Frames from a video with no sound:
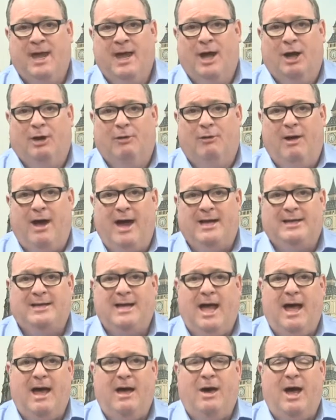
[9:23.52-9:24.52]
Right,
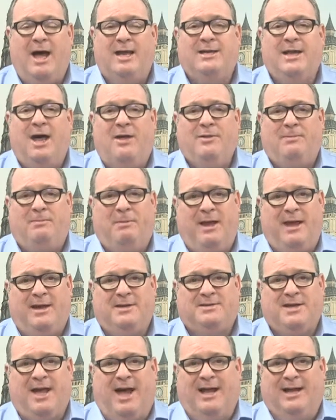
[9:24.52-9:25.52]
now, another
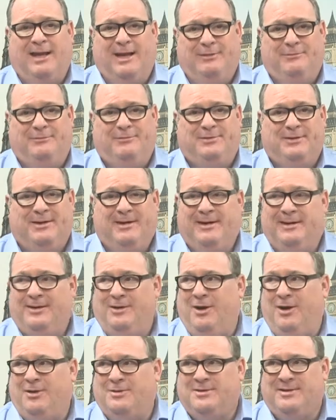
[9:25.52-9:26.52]
place I lived.
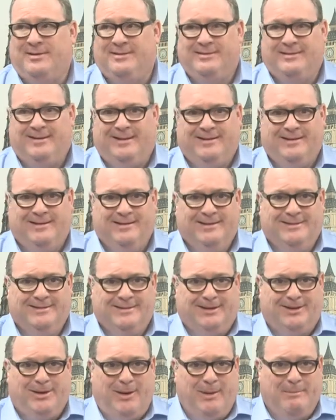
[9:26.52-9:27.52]
Gosh, it's
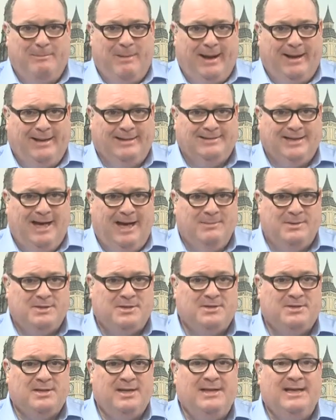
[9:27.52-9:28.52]
like going back in time,
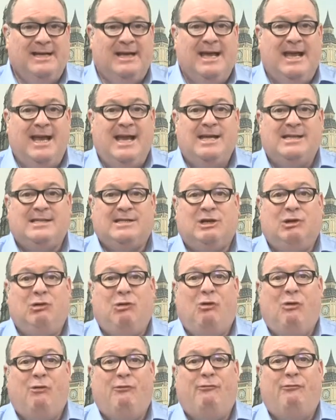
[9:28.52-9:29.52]
isn't it? Is
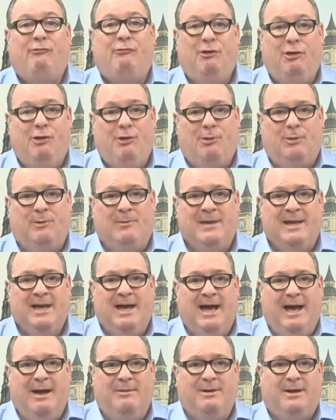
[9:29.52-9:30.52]
Corfu.
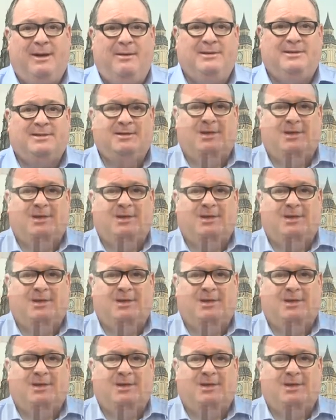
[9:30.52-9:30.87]
And we're going to